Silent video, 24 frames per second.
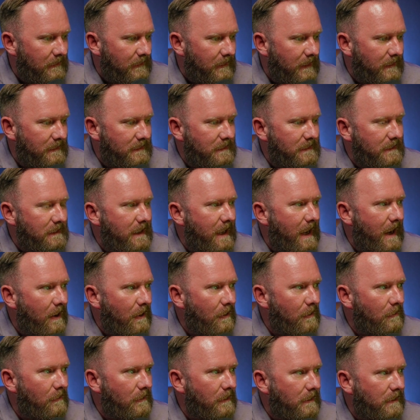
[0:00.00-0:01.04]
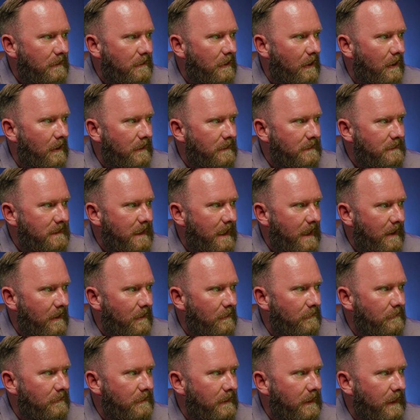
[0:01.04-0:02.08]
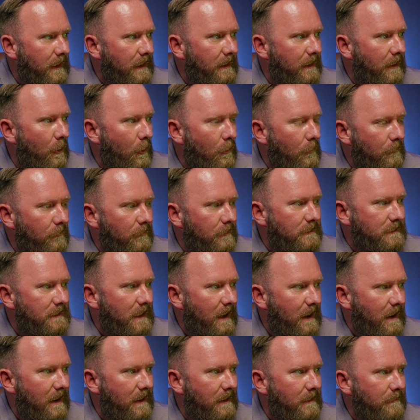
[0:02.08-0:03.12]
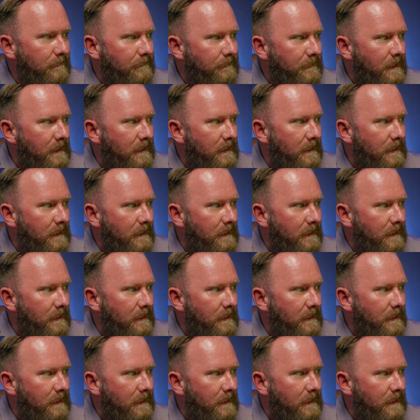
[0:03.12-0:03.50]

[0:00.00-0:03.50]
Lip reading: It's now gone down, and over time,